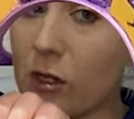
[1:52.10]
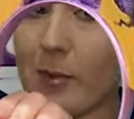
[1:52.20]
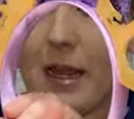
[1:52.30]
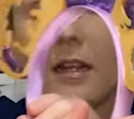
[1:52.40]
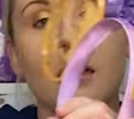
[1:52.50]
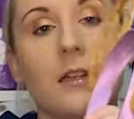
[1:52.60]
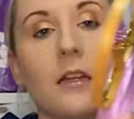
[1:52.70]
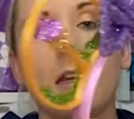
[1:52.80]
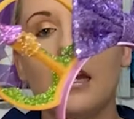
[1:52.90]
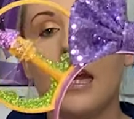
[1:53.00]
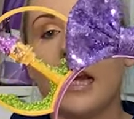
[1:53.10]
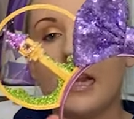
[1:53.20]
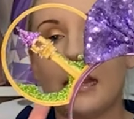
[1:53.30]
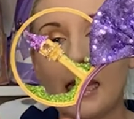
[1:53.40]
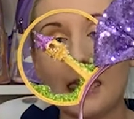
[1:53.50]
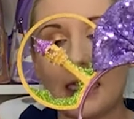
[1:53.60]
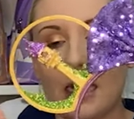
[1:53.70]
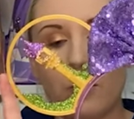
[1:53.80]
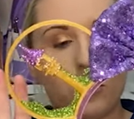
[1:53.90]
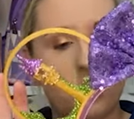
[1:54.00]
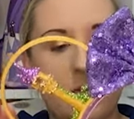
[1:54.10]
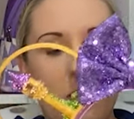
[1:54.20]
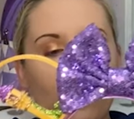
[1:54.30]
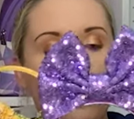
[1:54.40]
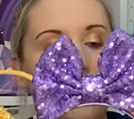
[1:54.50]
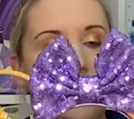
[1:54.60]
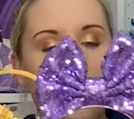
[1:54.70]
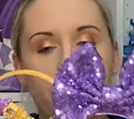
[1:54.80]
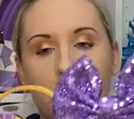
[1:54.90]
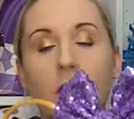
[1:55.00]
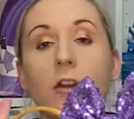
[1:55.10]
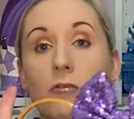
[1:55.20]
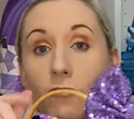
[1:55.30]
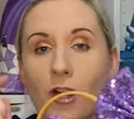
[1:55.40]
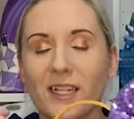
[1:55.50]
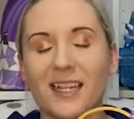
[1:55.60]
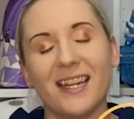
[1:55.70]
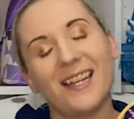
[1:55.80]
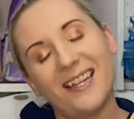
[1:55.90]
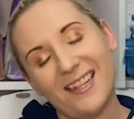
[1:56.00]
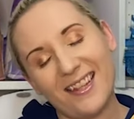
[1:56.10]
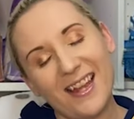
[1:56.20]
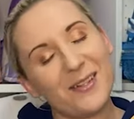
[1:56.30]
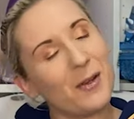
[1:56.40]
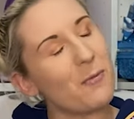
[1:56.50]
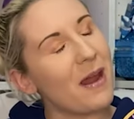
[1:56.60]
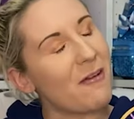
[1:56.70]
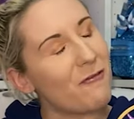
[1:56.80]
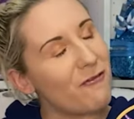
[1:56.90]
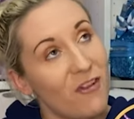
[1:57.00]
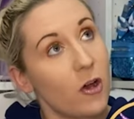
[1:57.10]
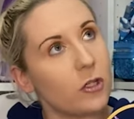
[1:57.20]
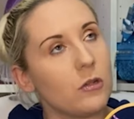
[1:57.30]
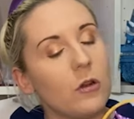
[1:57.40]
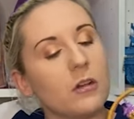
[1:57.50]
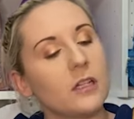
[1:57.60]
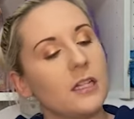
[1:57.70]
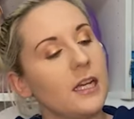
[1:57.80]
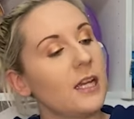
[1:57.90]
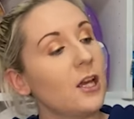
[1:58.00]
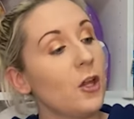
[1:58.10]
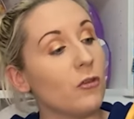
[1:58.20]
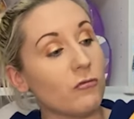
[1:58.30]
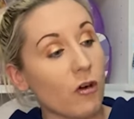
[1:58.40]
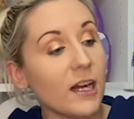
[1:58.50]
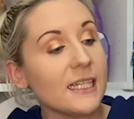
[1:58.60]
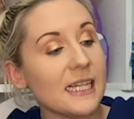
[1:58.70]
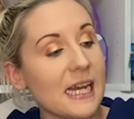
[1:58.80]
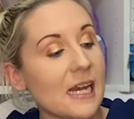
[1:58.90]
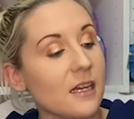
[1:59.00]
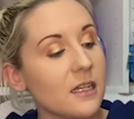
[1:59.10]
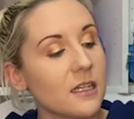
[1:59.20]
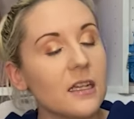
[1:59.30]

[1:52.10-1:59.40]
on the back this ear which one's that one left right that took me far too long the right ear